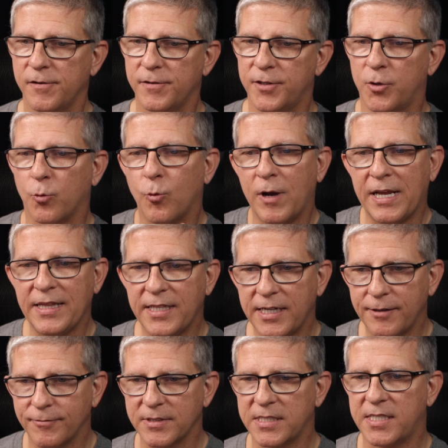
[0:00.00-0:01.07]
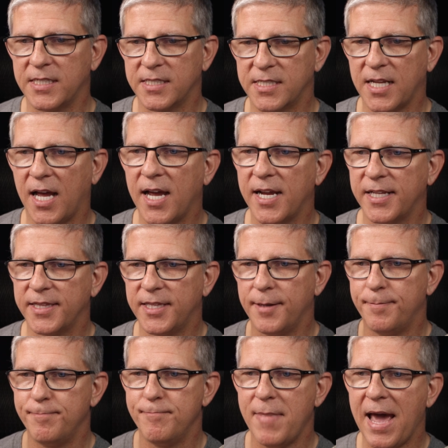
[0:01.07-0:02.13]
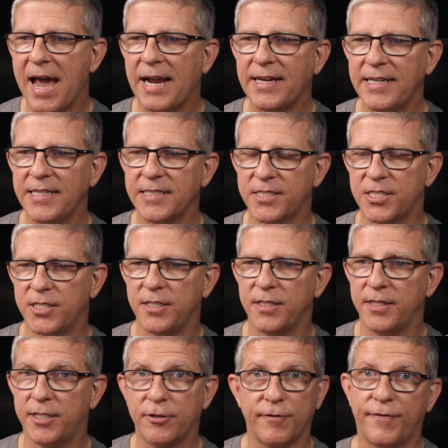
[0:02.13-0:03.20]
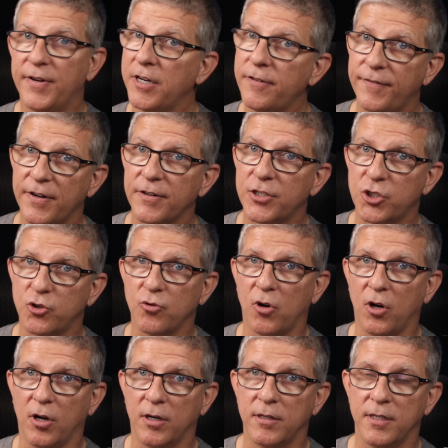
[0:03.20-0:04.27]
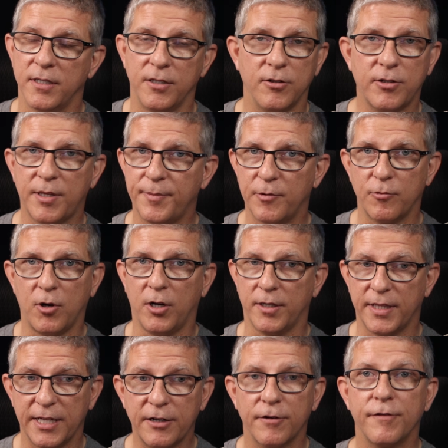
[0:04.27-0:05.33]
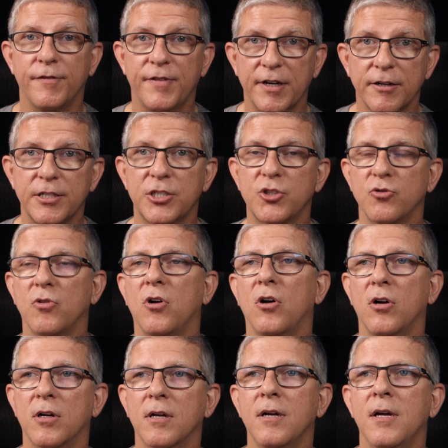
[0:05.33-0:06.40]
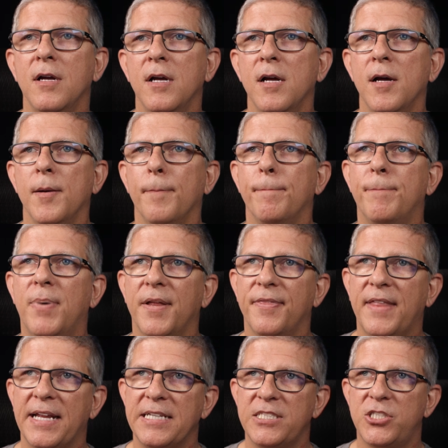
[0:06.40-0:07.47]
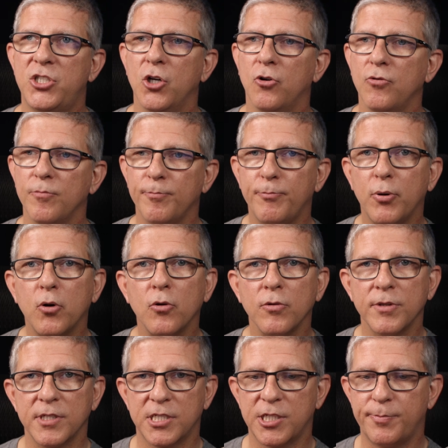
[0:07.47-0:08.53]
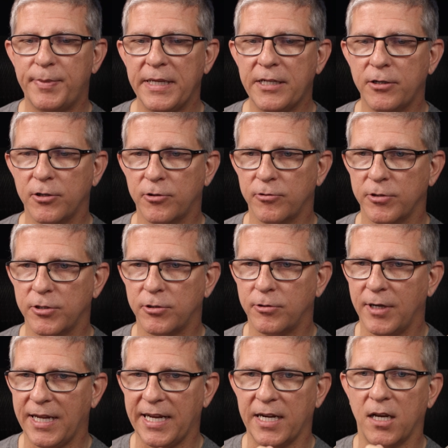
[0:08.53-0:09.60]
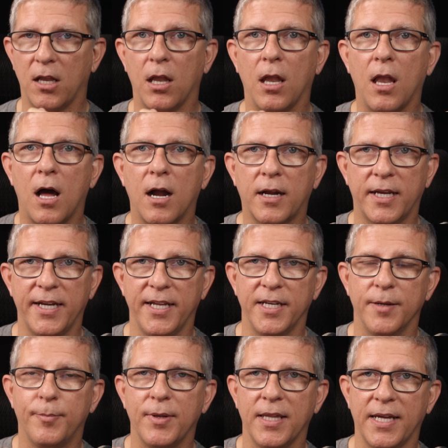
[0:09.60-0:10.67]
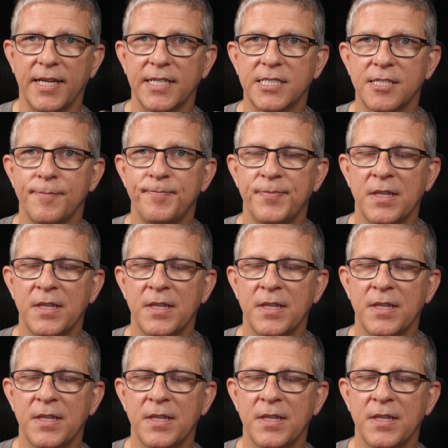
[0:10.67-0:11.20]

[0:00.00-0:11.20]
the way that it was designed, the magnets, they're very, very strong. Now, don't get me wrong. They're very strong, but they don't pull the speaker grill and lock it into place.